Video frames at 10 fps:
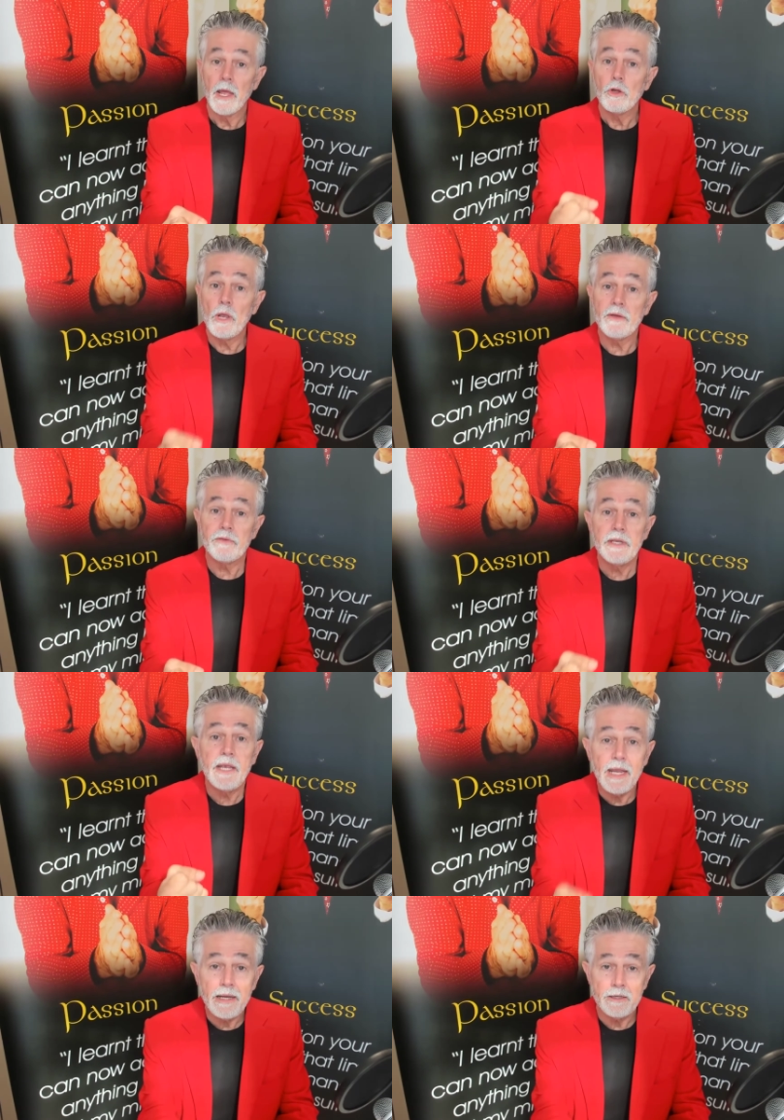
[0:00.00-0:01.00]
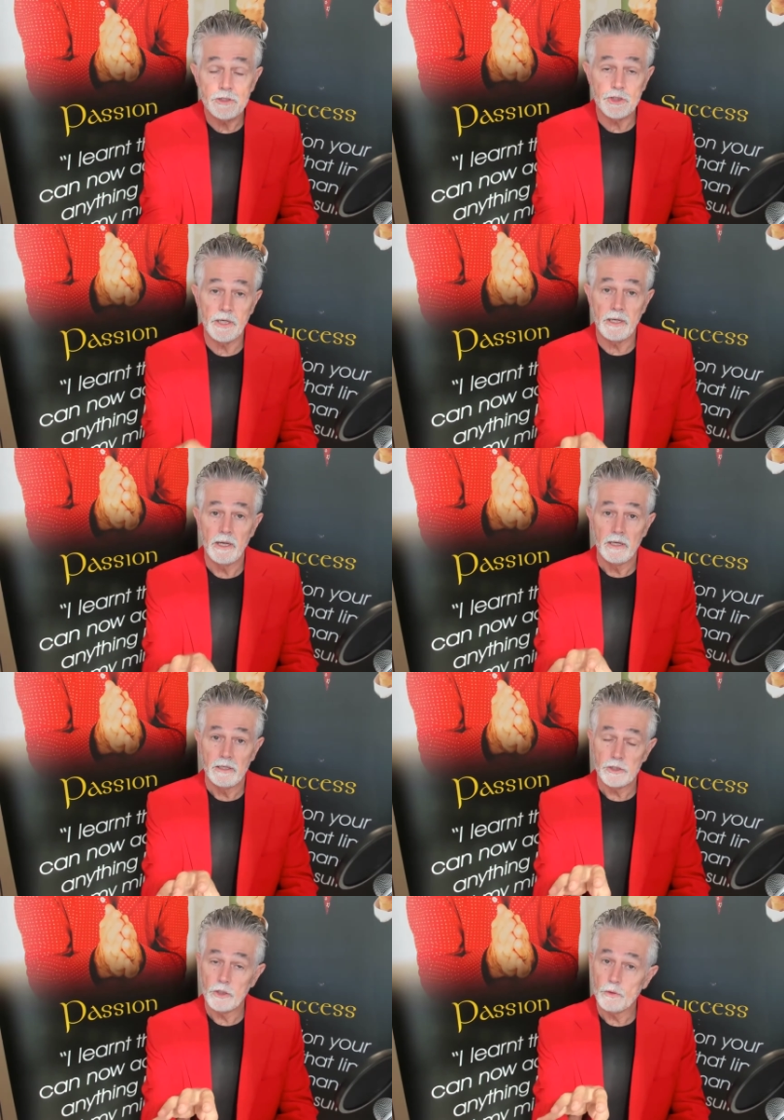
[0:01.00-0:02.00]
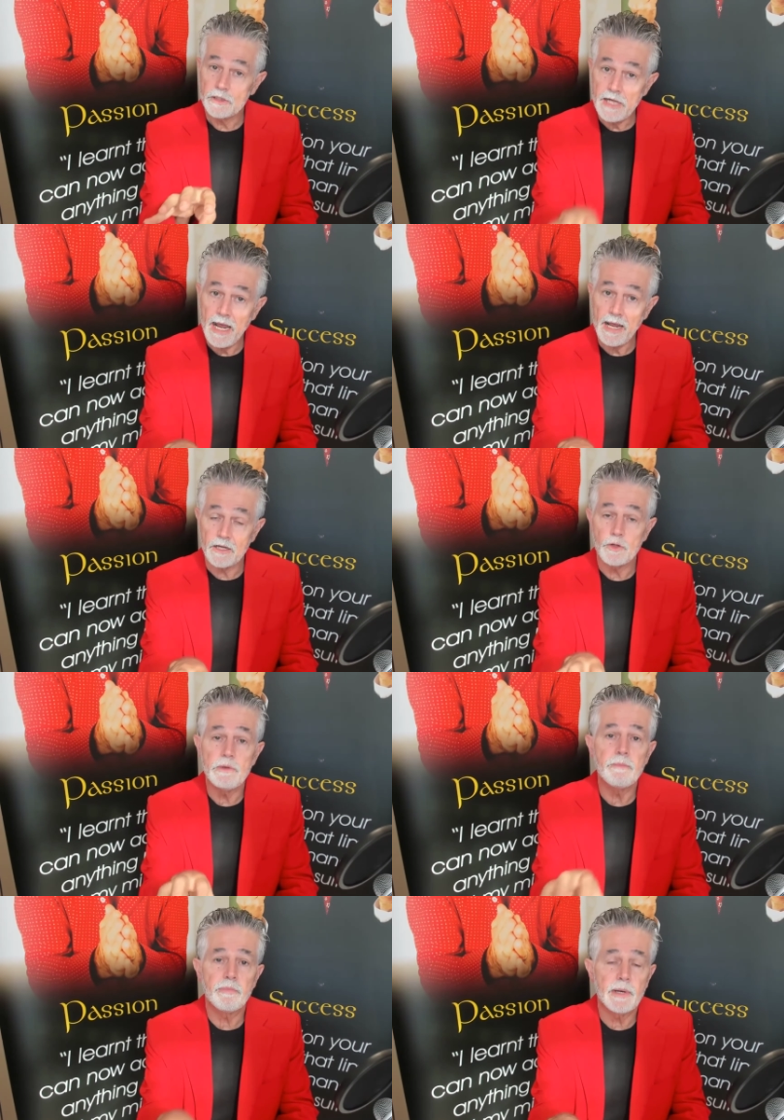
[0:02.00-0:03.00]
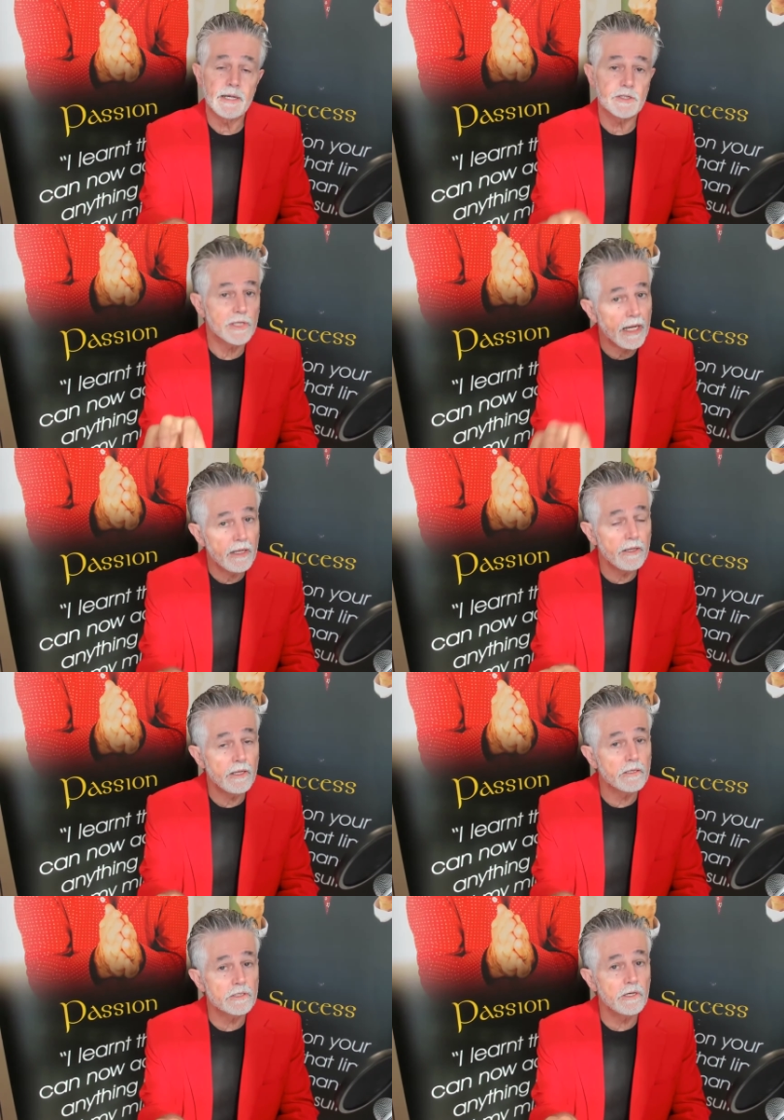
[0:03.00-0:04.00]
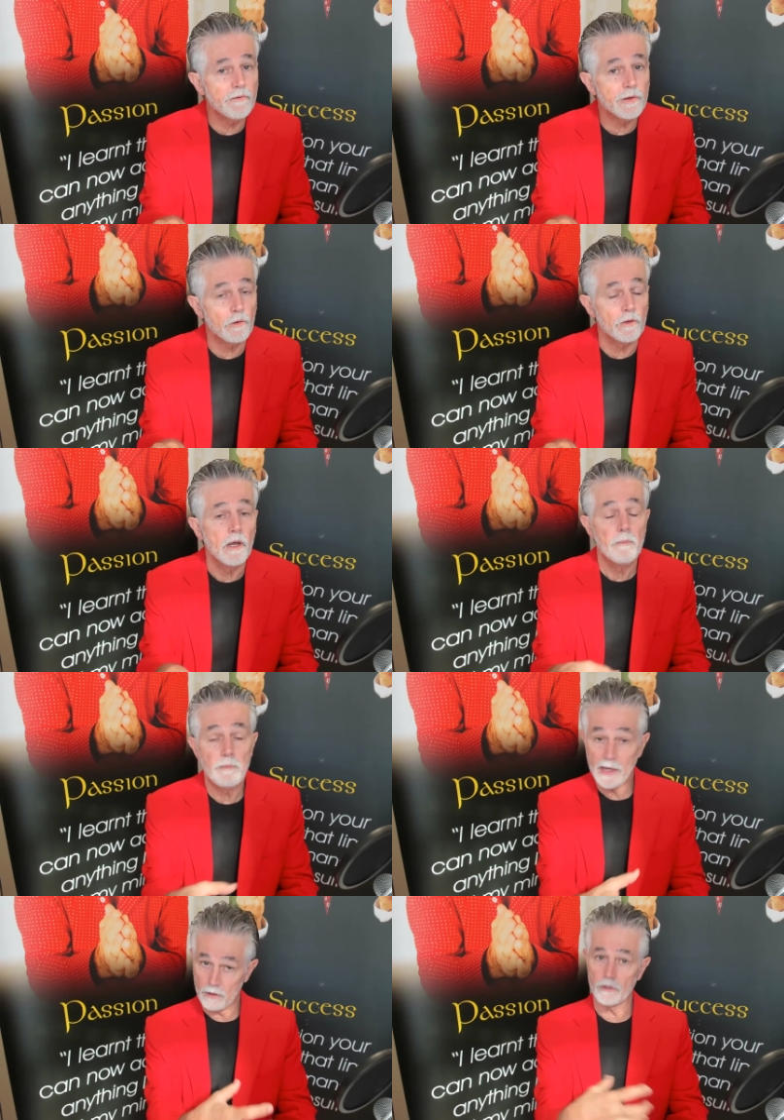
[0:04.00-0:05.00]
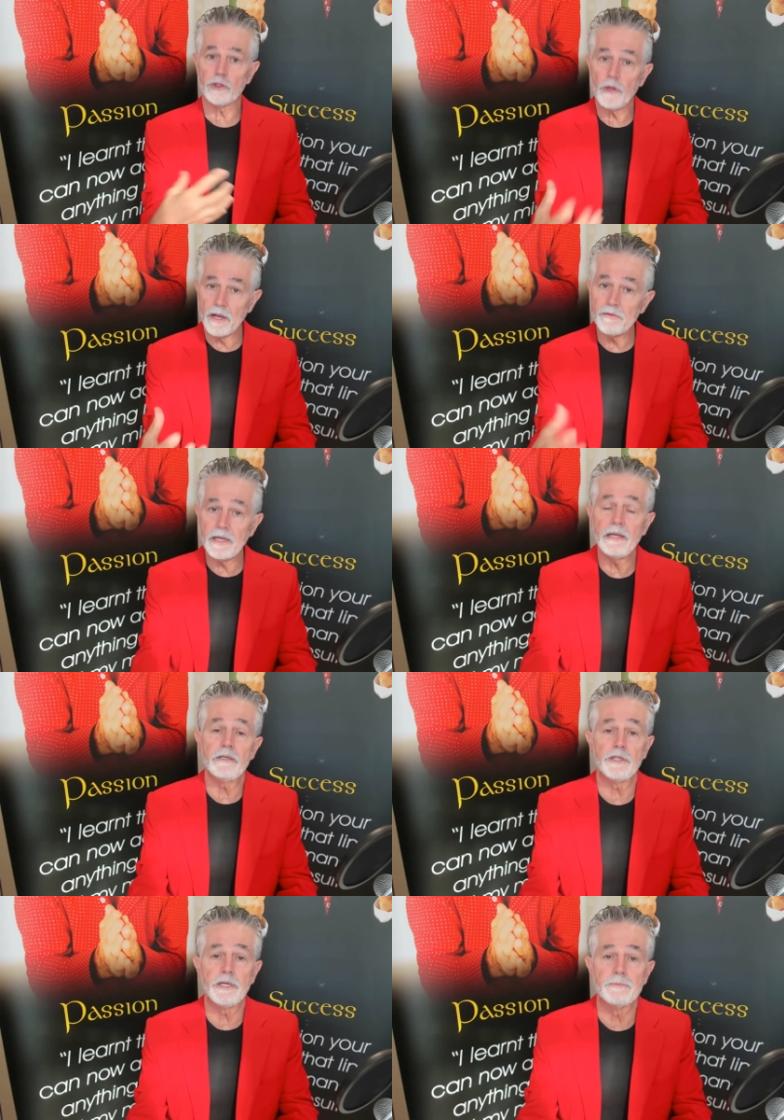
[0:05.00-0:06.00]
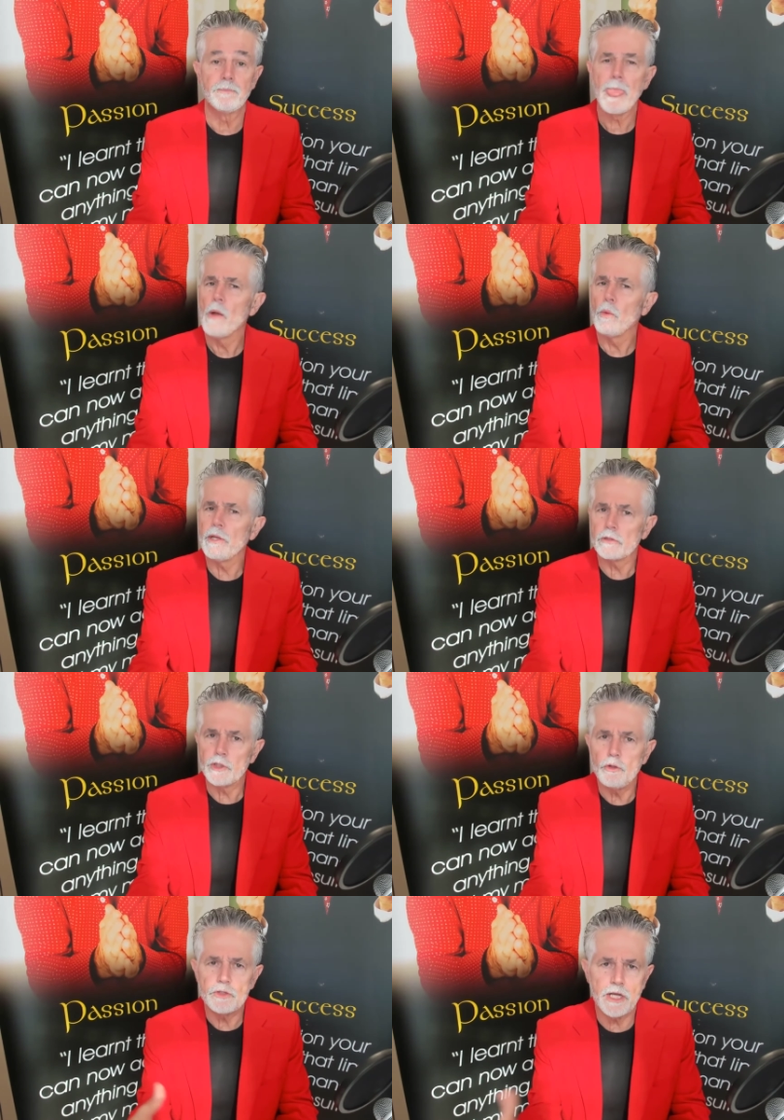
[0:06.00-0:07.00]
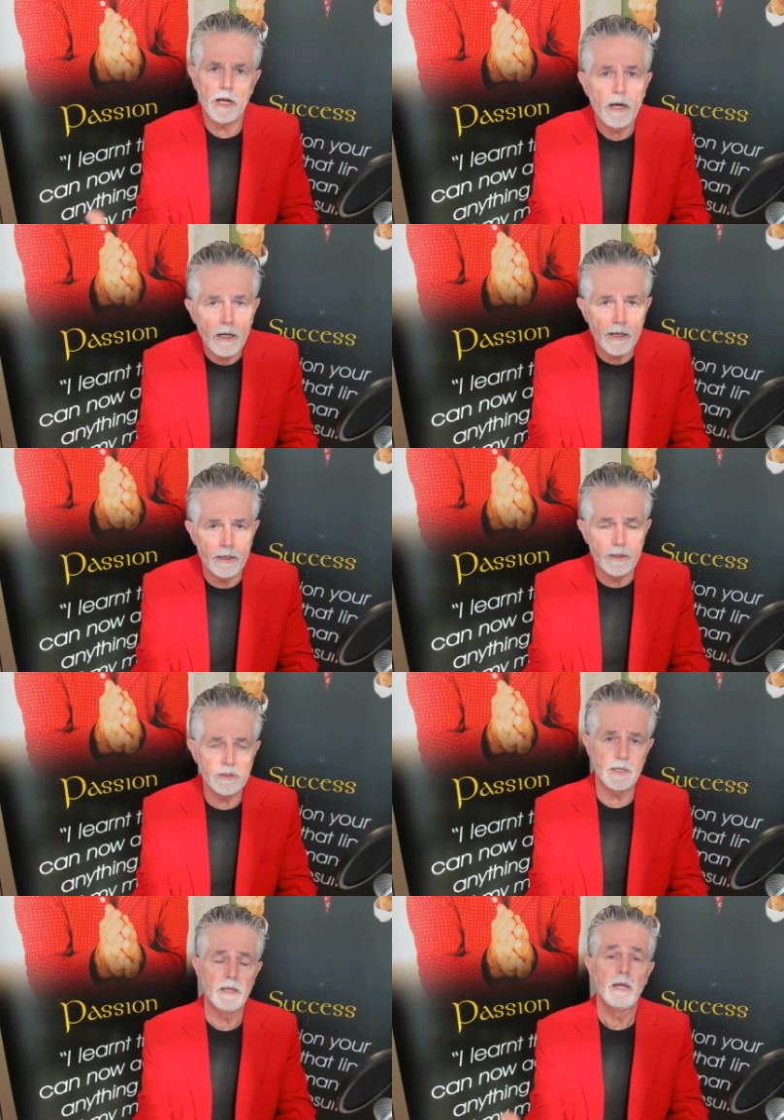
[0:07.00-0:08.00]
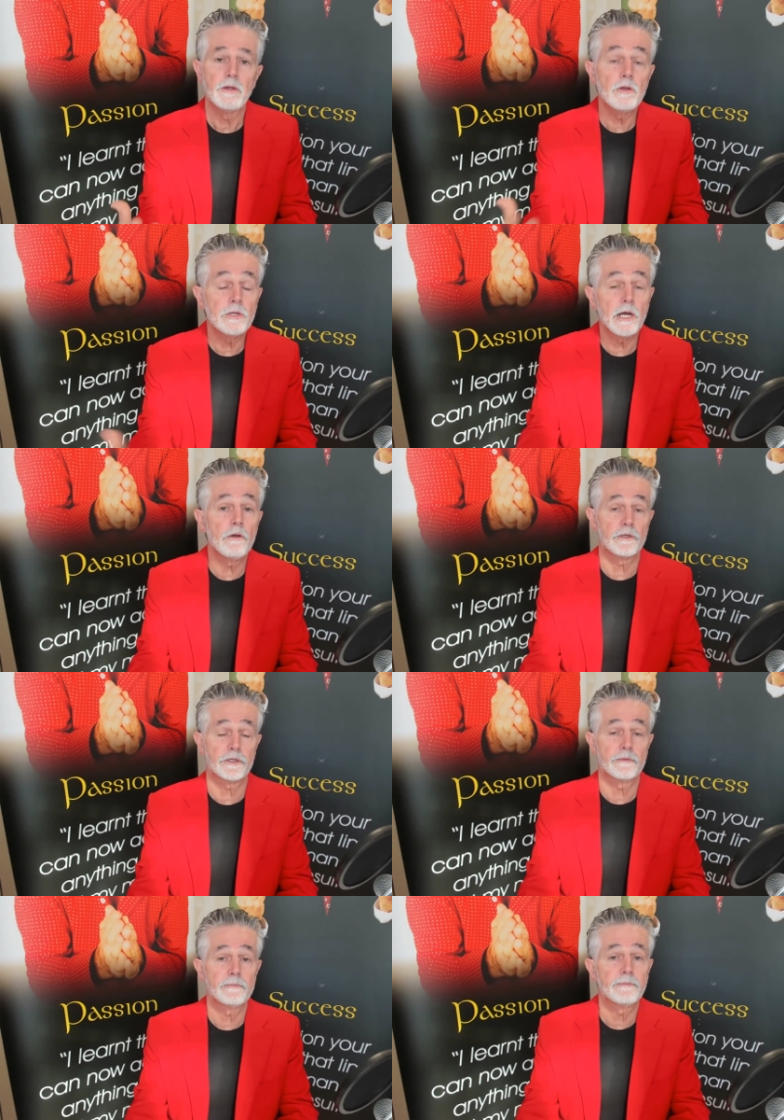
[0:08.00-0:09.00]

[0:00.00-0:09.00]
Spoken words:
You have the energy to attack, to embrace anything that's difficult because you have the energy. When you're too tired, you don't.